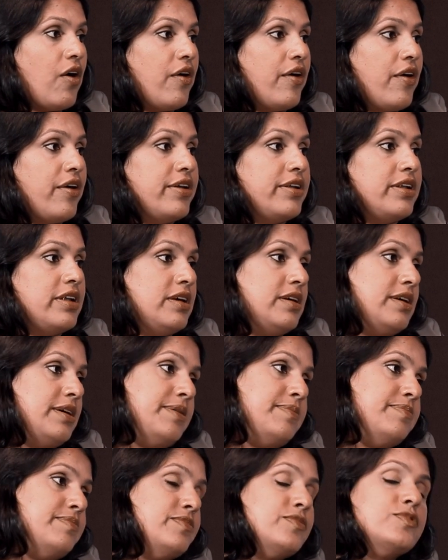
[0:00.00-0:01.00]
or
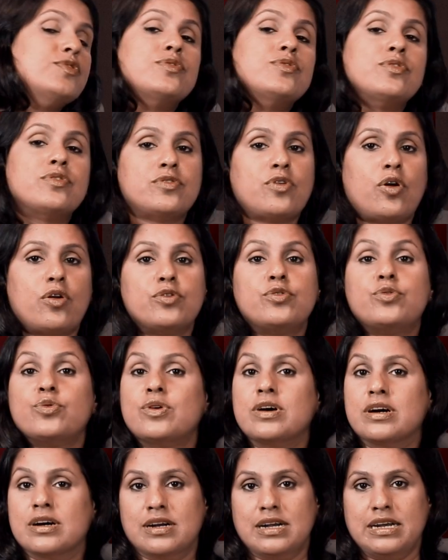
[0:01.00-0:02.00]
not
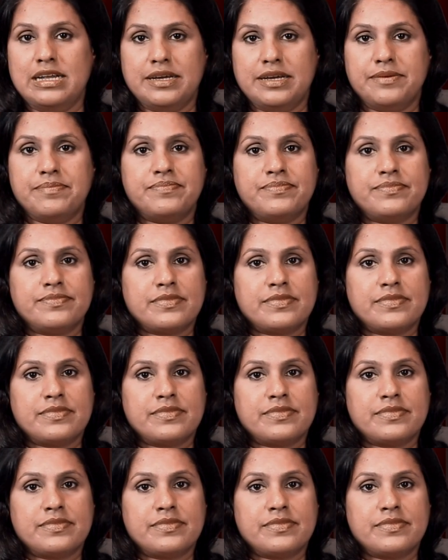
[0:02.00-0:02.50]
too early.